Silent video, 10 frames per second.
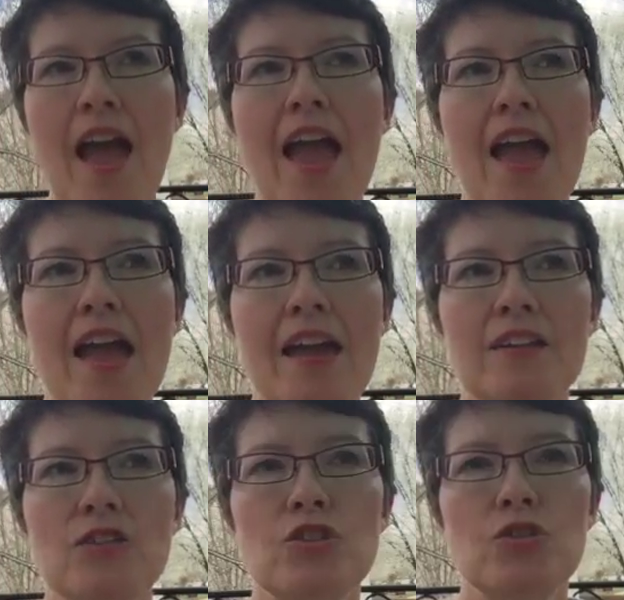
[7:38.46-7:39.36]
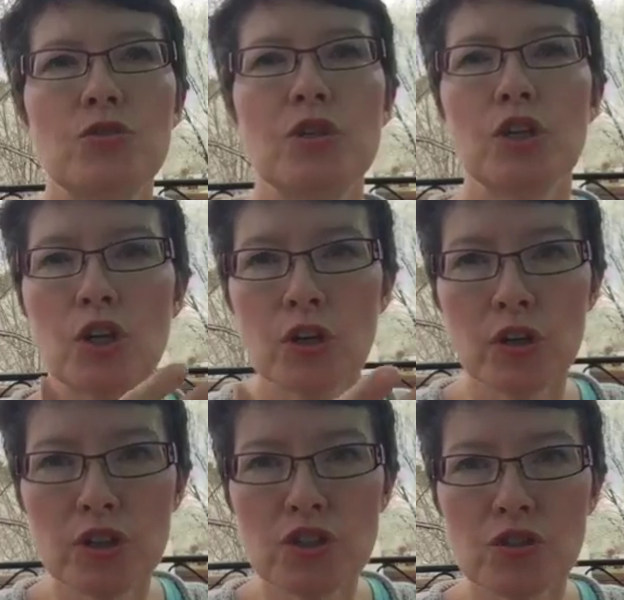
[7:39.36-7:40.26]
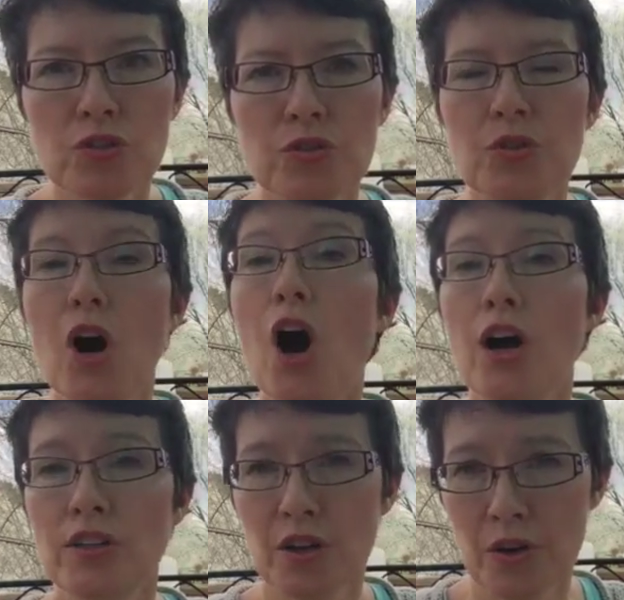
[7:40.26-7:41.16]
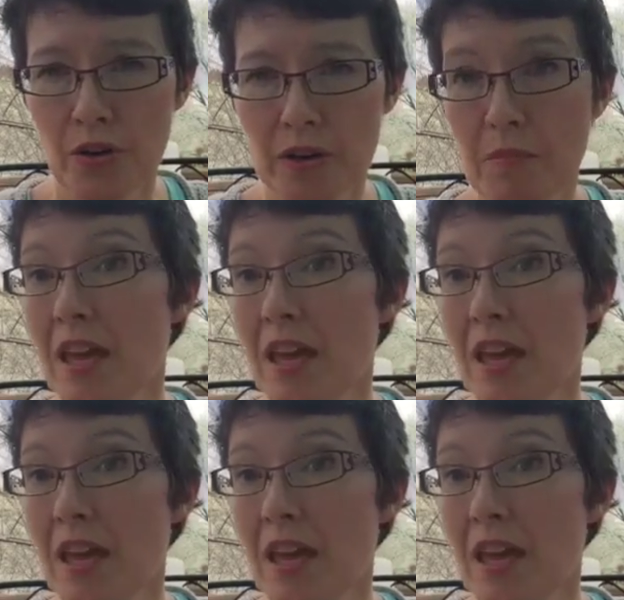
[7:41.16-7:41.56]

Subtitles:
and to encourage you ongoing.